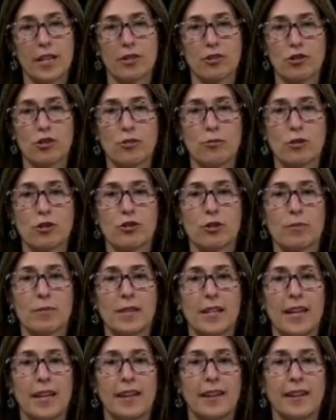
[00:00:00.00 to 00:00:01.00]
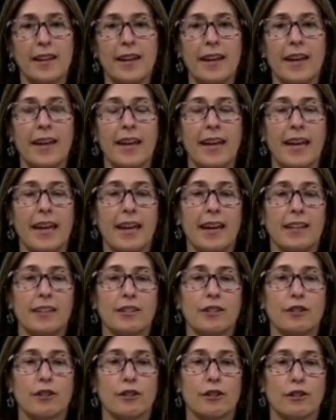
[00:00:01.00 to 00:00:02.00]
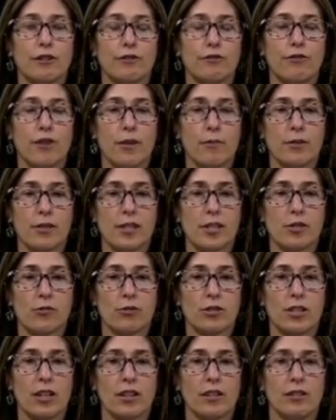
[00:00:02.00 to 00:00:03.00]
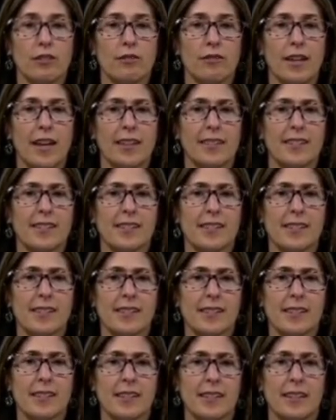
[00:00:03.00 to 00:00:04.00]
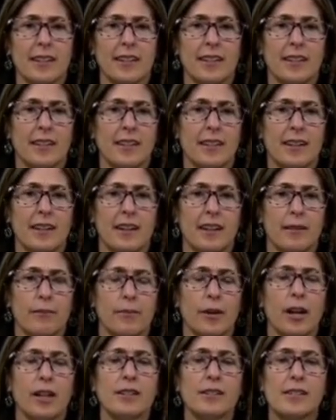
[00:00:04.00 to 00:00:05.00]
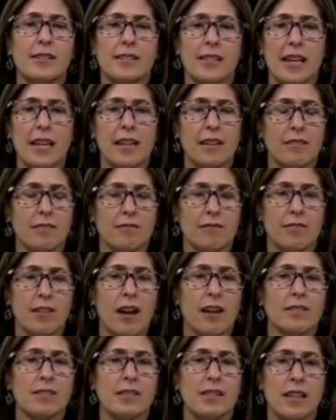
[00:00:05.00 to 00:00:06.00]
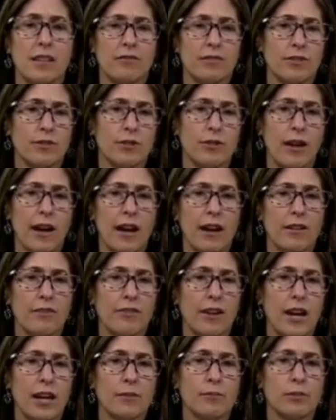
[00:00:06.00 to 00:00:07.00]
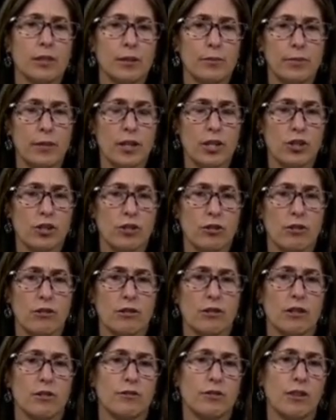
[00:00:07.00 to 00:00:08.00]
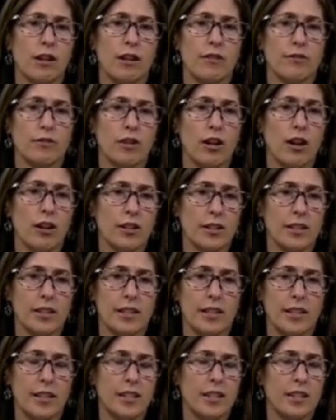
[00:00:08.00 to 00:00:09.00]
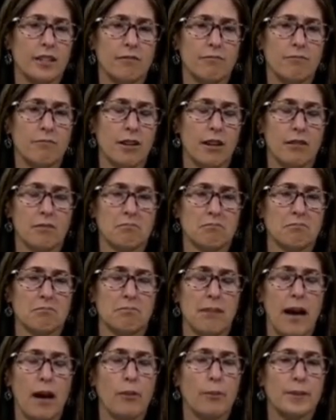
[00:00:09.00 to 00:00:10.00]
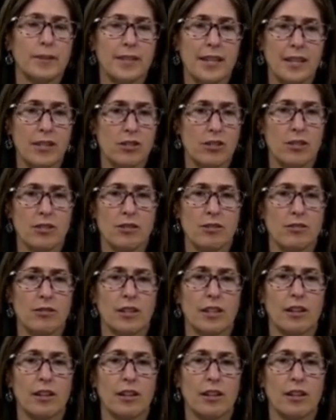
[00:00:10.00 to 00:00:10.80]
your sumatriptan, and your pharmacist will tell you that this is unsafe if you have high blood pressure, or if you have any palpitations or any